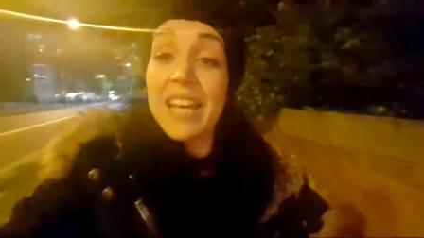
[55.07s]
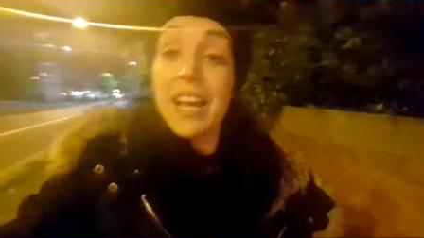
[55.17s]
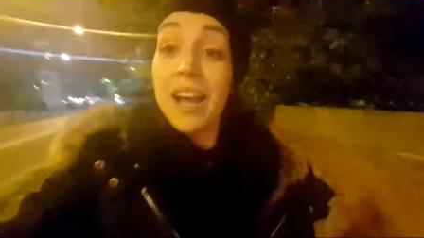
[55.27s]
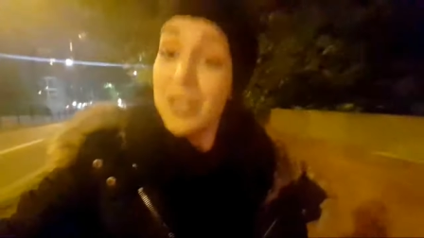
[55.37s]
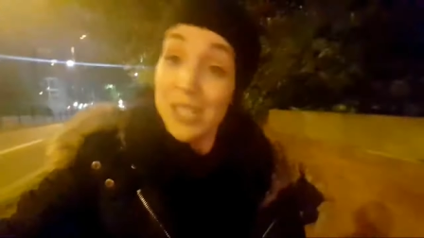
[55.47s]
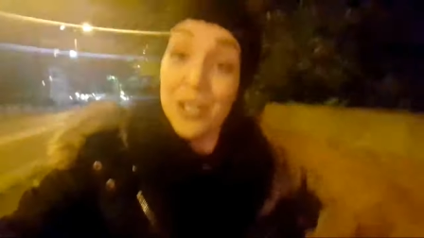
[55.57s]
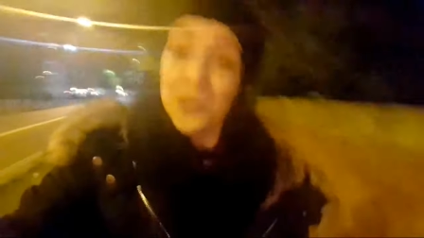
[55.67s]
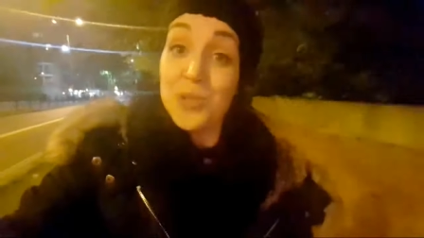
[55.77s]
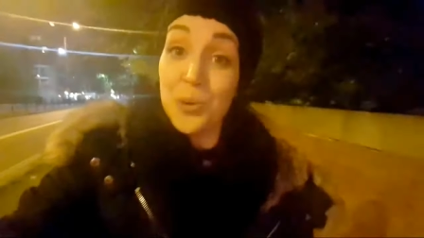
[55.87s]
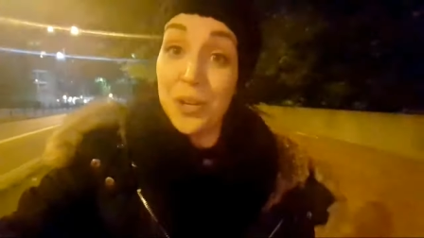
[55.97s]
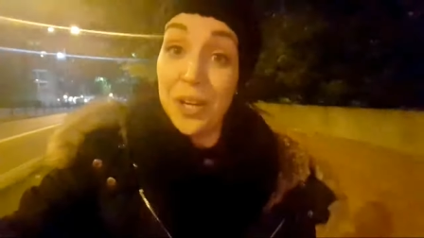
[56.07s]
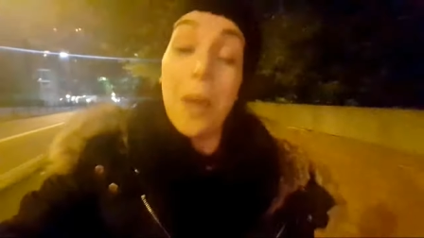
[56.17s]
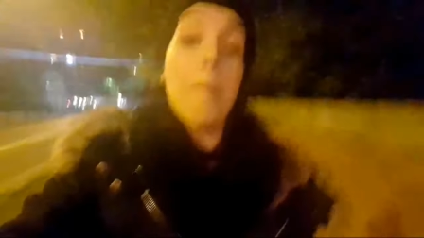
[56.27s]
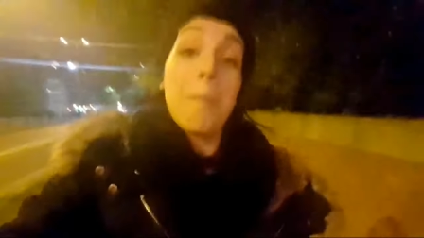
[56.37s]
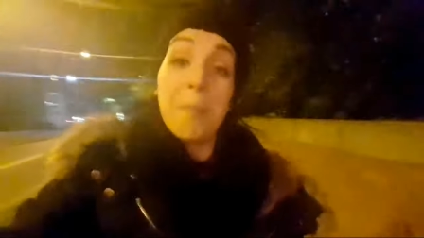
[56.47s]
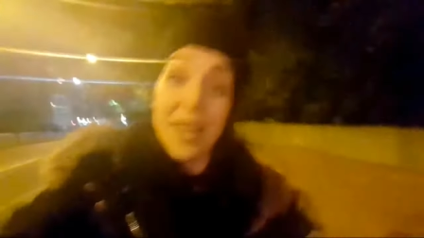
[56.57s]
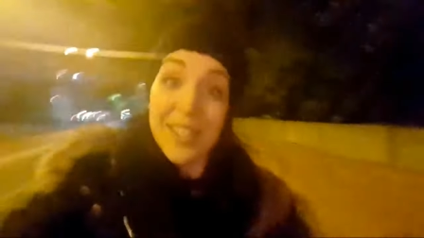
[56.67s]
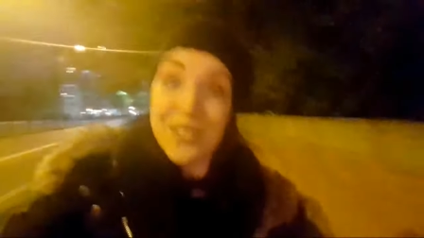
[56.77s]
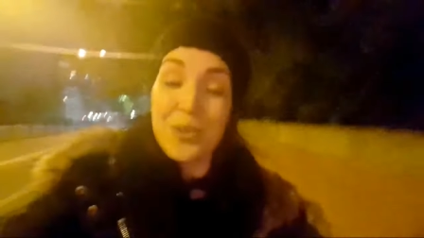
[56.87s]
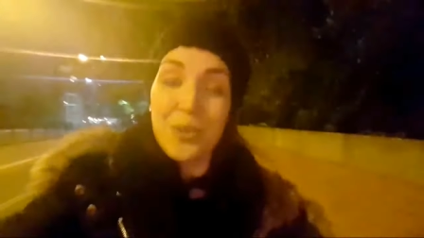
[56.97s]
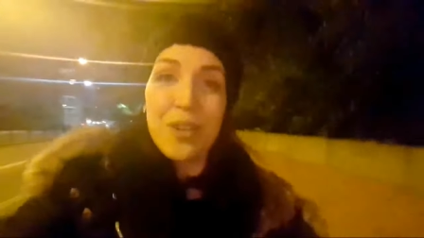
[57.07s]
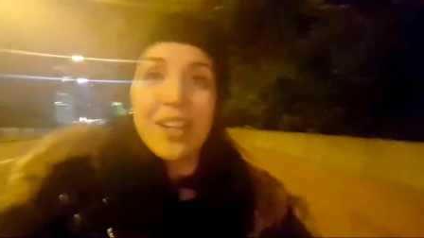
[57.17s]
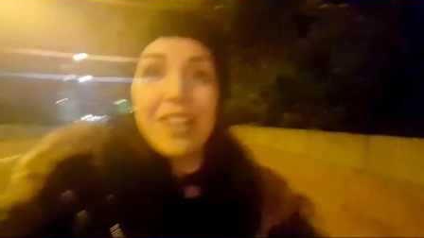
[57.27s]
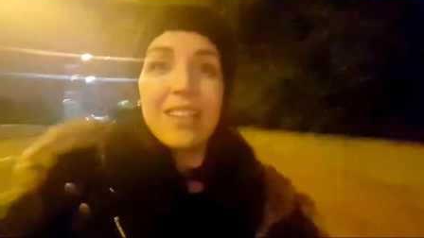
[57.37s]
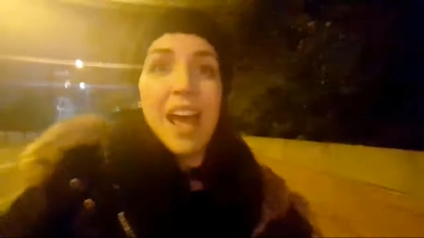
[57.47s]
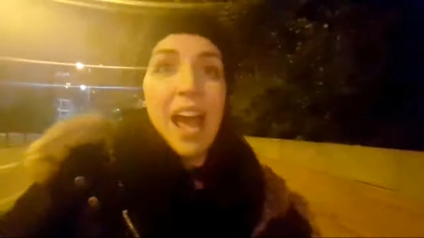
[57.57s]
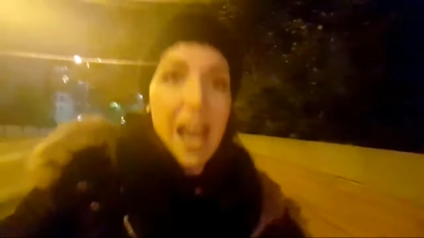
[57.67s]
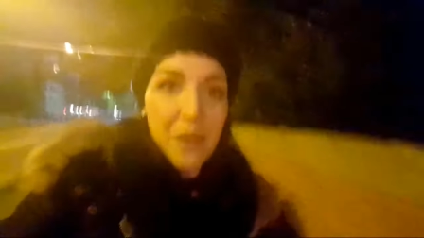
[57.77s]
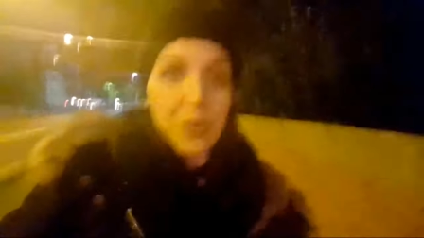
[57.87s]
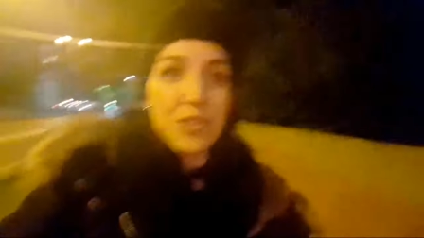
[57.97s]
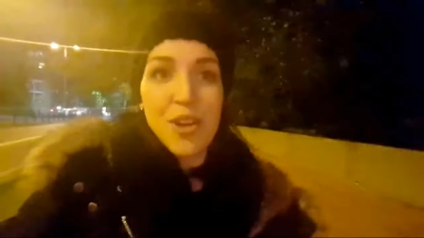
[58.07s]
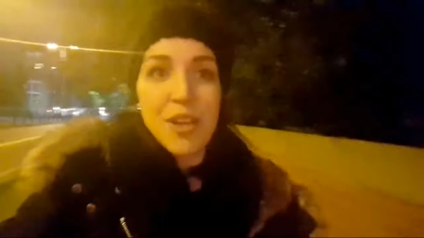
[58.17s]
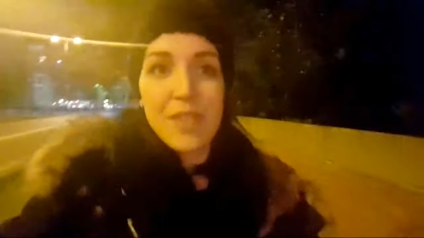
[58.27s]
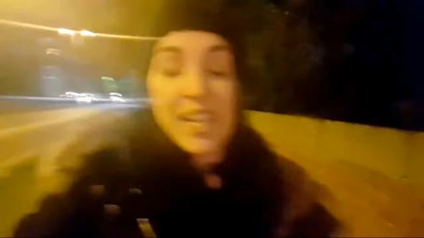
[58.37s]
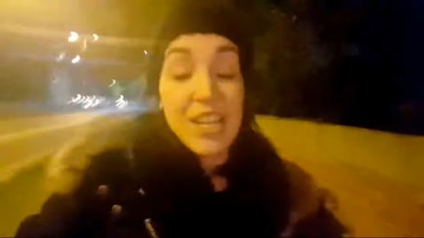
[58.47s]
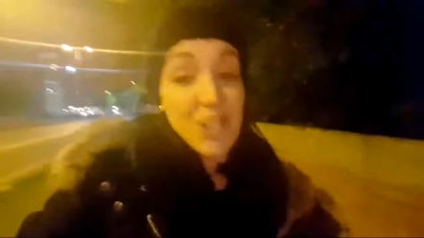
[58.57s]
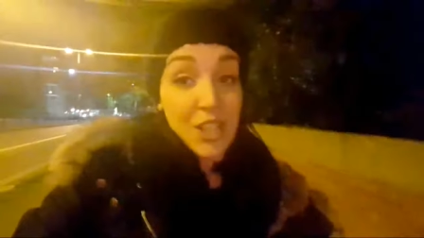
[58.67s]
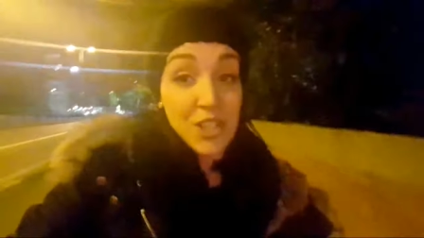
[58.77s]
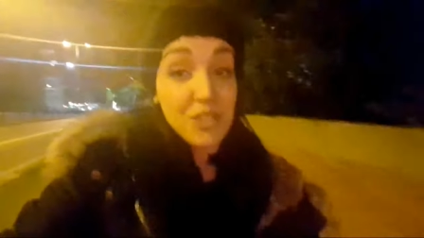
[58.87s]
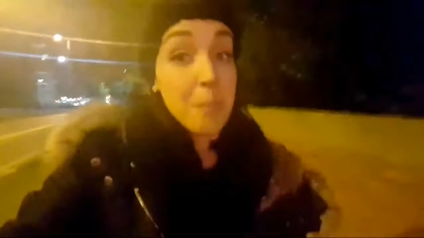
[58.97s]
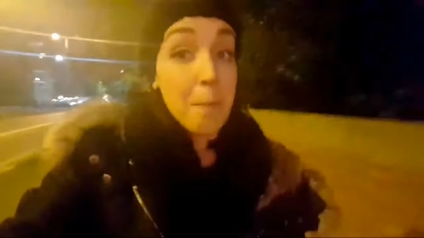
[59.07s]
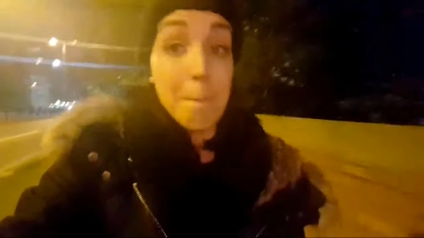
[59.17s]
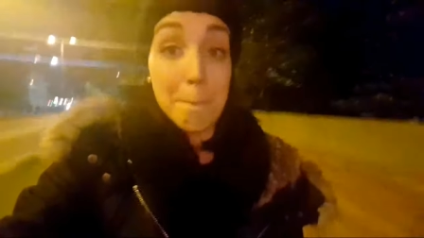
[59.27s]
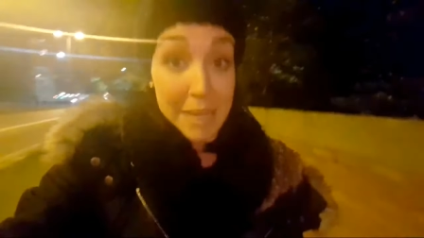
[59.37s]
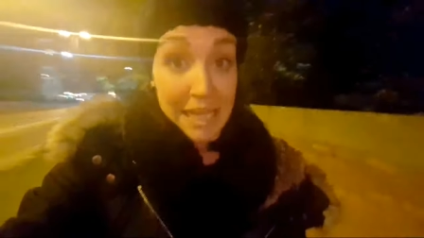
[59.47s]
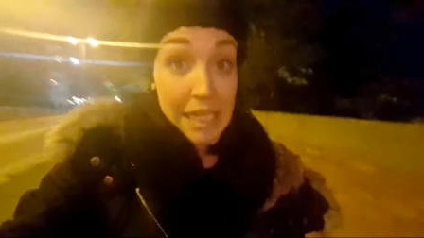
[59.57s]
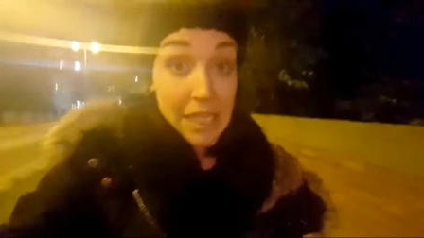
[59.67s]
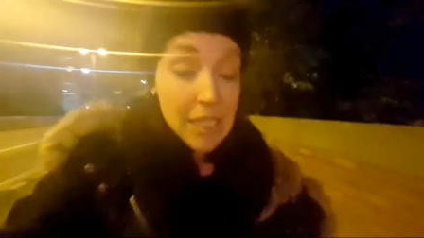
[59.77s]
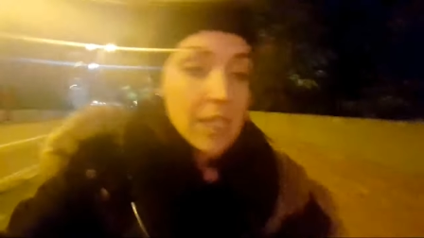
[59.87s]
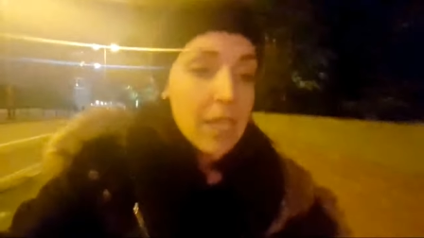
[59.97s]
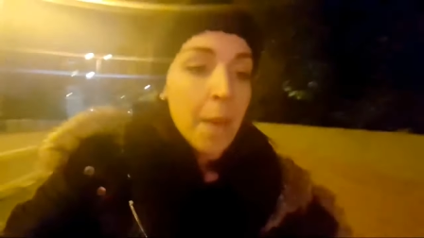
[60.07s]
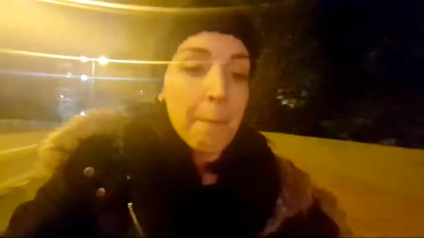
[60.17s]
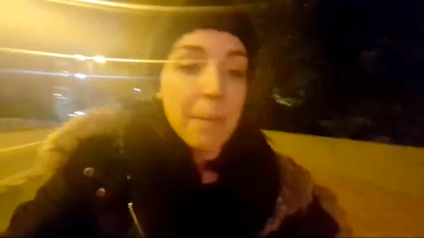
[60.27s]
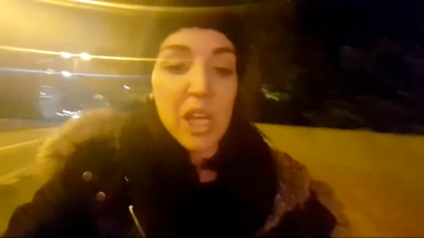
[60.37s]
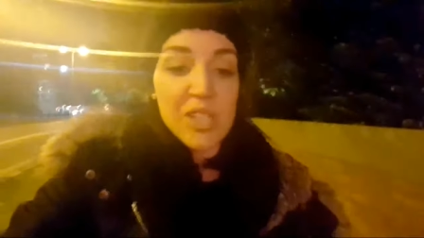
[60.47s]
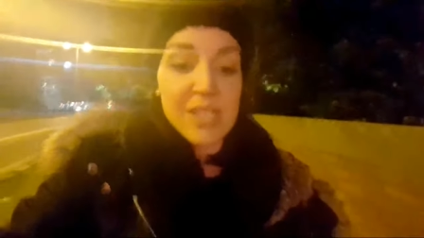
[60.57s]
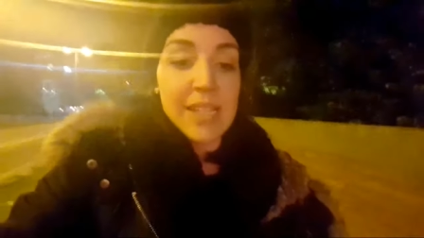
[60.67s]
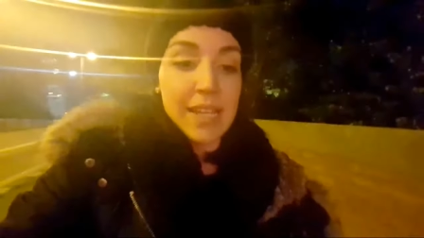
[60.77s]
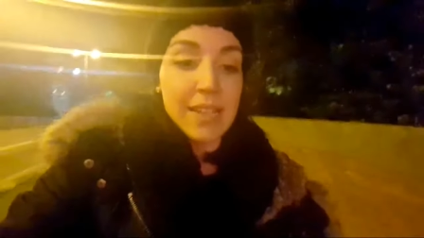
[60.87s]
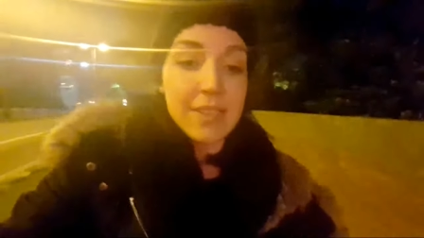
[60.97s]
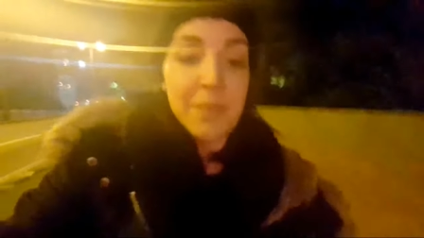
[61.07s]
I'll tell you a story, my story, and how traveling changed me, because it did.